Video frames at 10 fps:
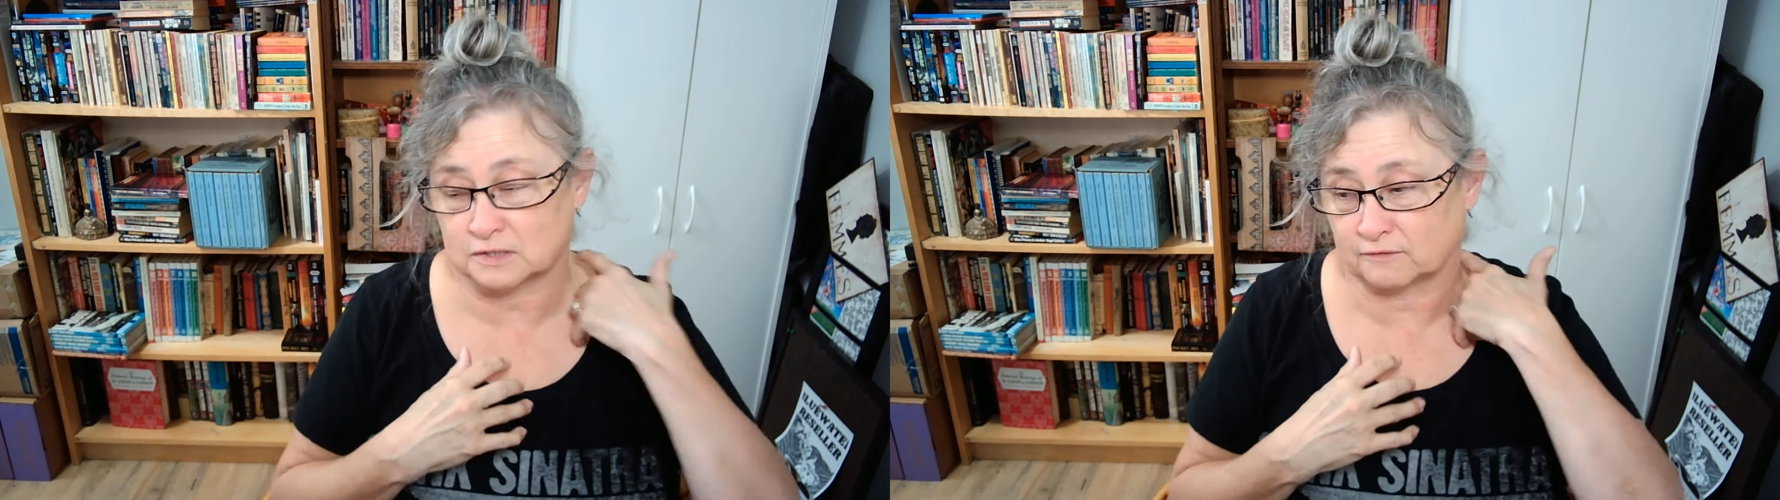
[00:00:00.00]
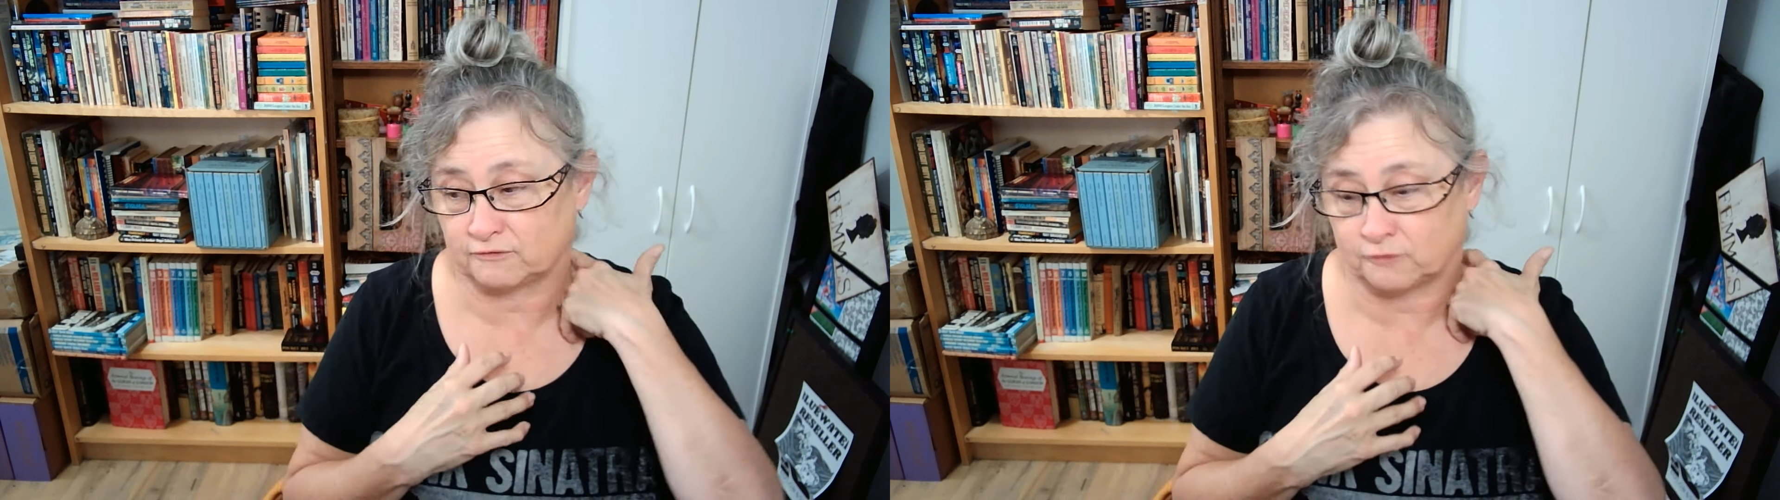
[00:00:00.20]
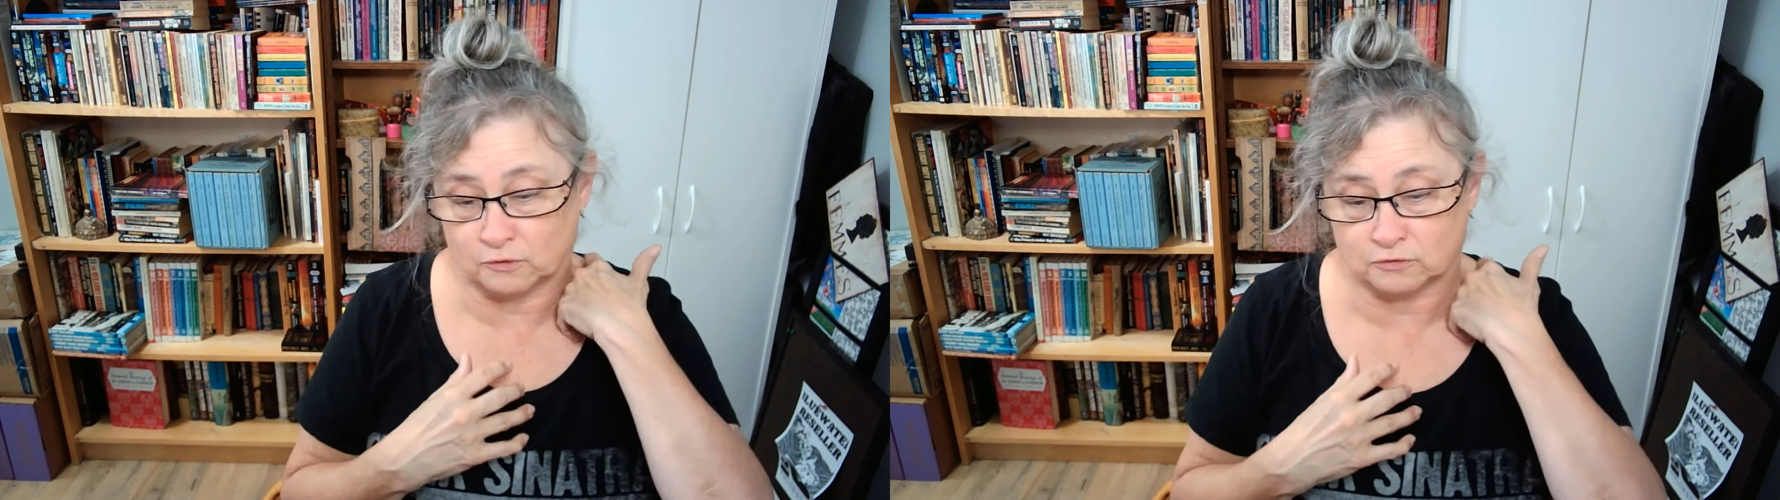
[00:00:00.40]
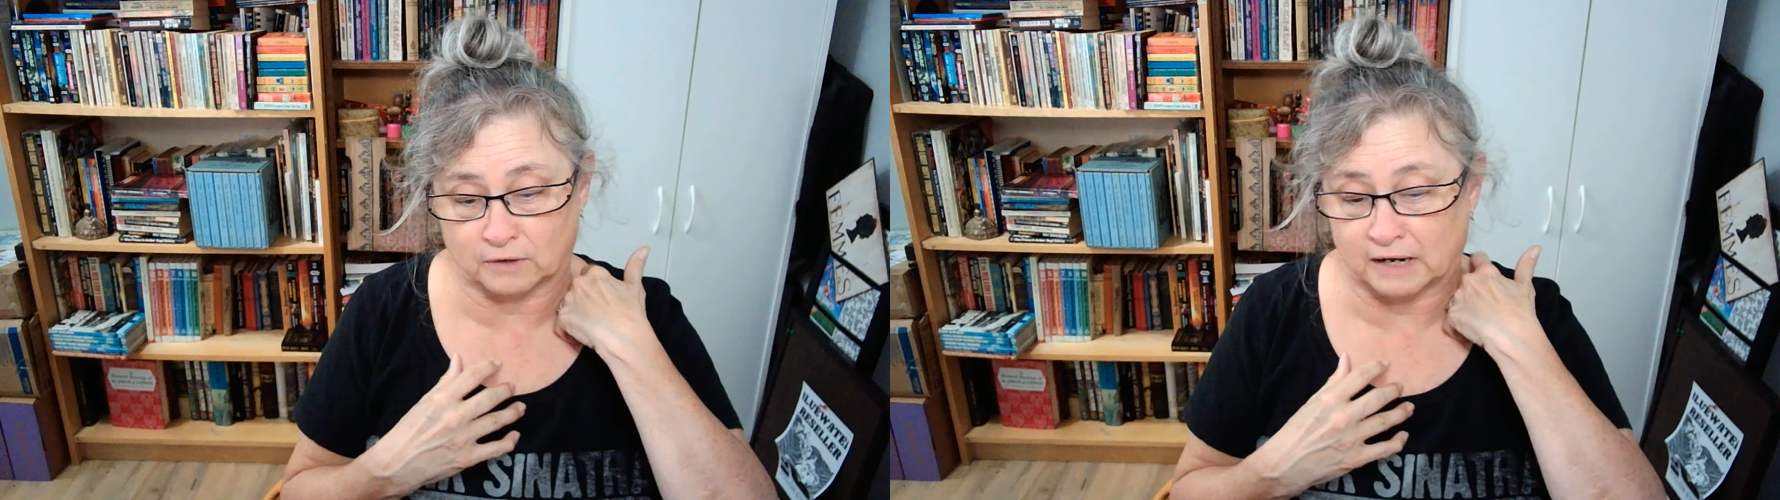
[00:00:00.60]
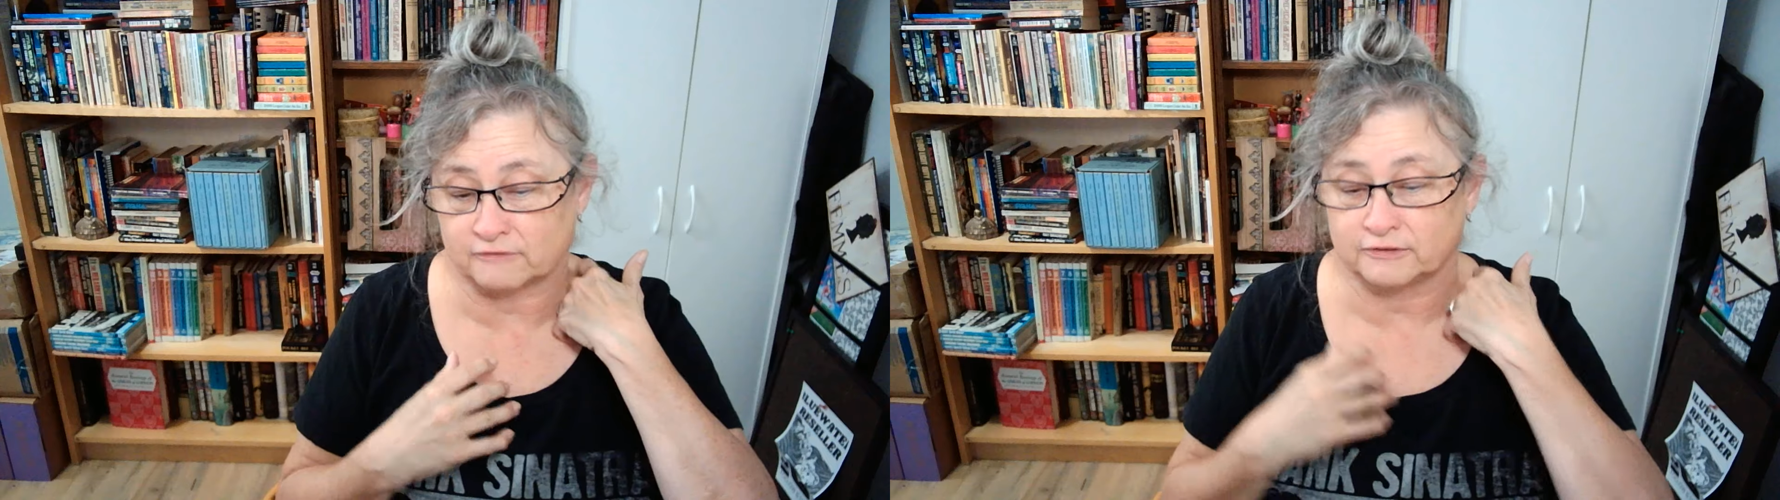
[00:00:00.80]
and
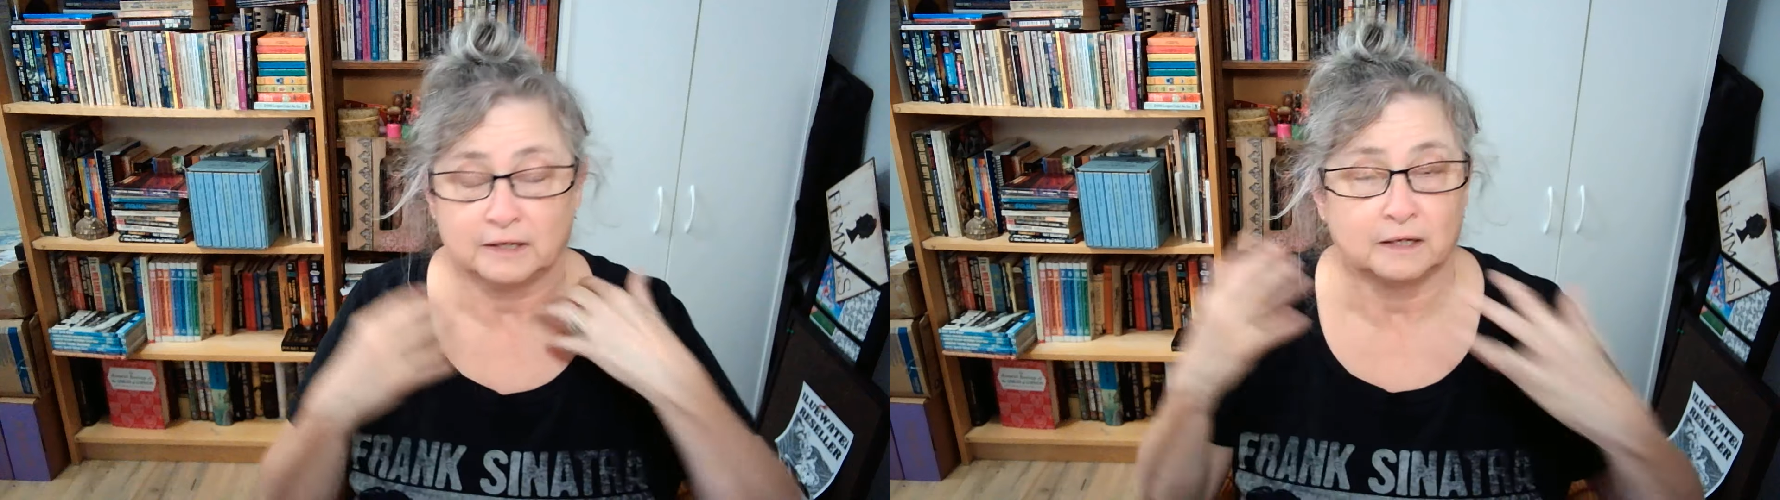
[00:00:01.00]
photograph.